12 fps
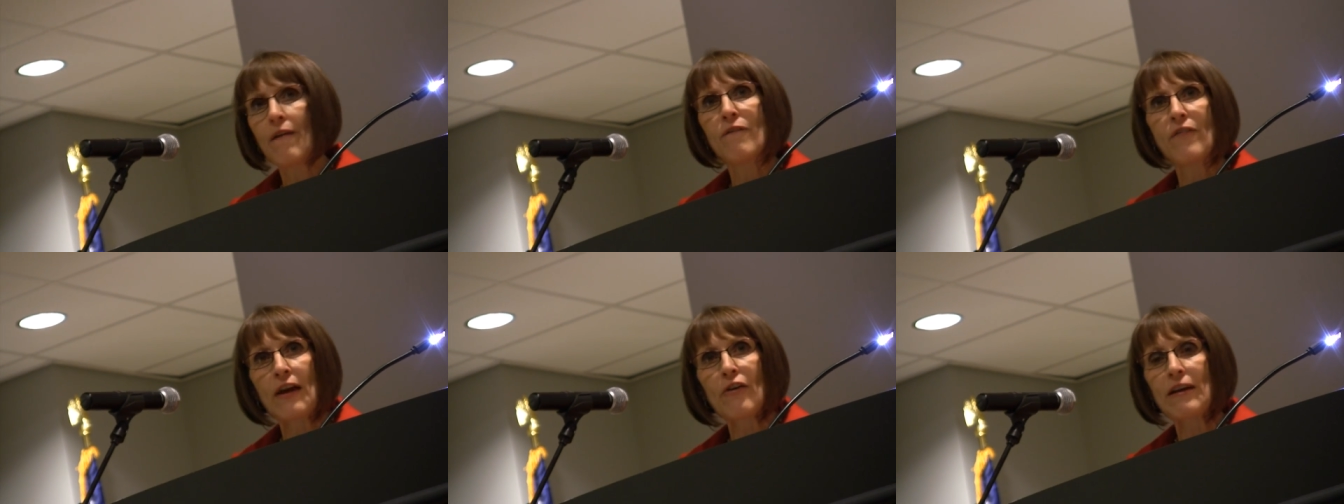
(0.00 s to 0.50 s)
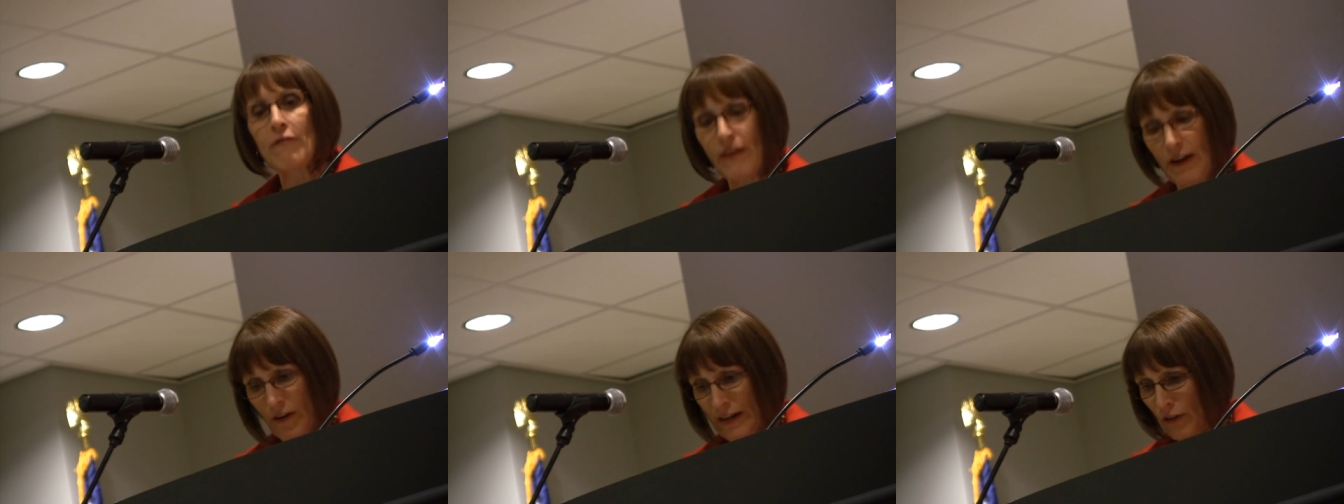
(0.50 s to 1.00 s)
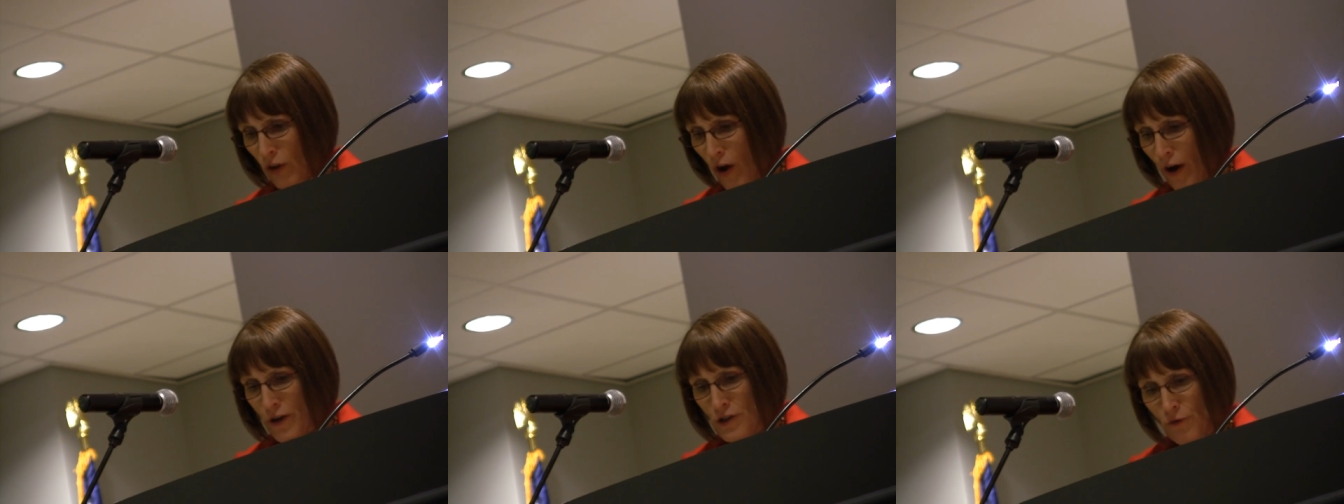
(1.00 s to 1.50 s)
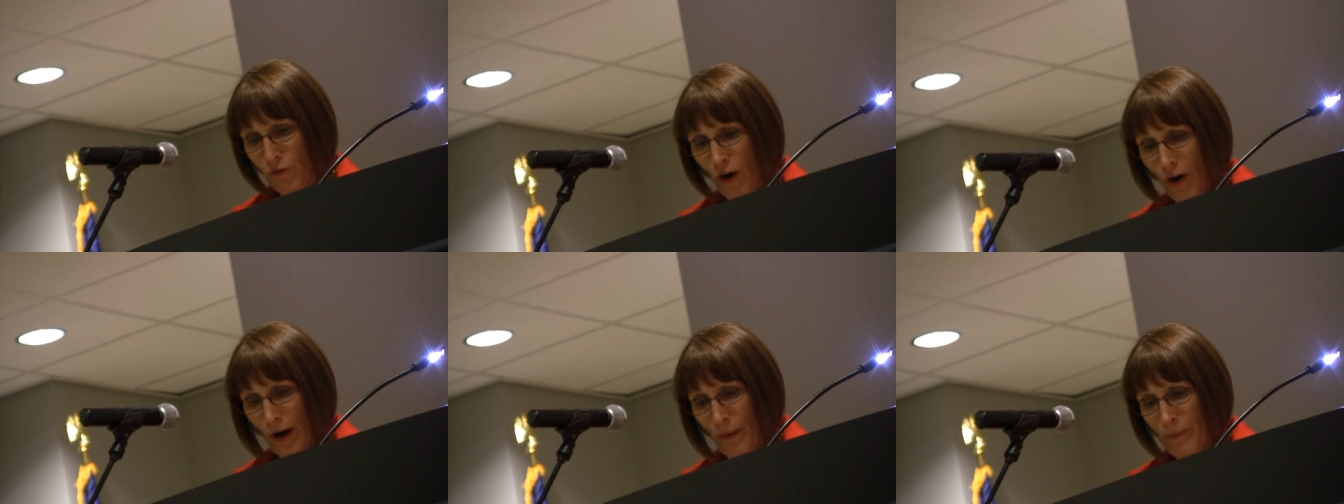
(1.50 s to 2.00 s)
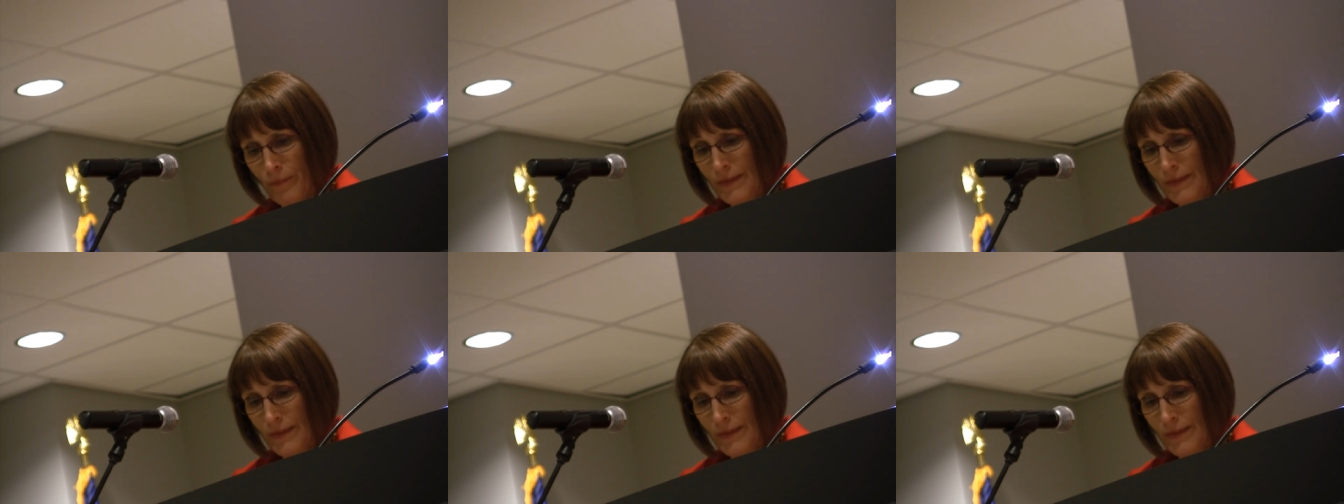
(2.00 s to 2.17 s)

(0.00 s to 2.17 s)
very, very large farm,